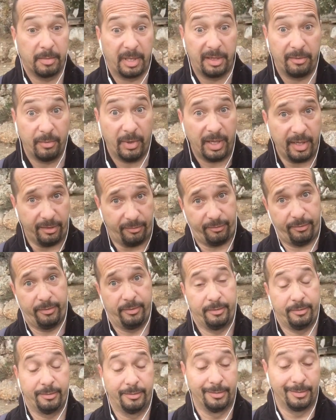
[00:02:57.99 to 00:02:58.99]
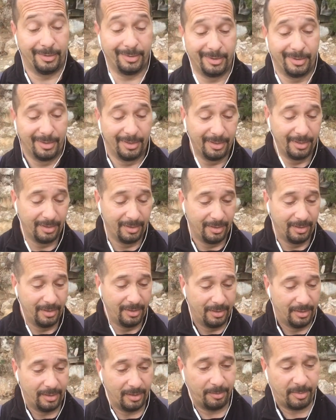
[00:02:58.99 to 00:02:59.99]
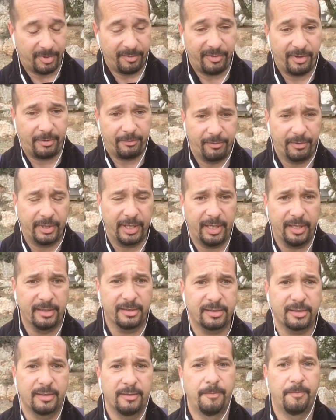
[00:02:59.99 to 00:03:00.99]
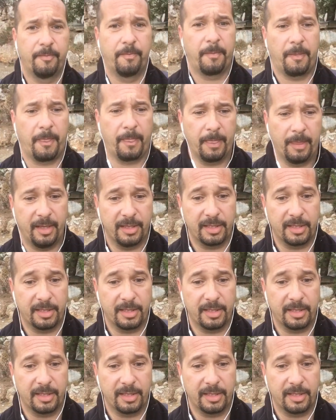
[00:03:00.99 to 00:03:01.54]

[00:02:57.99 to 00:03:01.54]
wife, above everyone else, they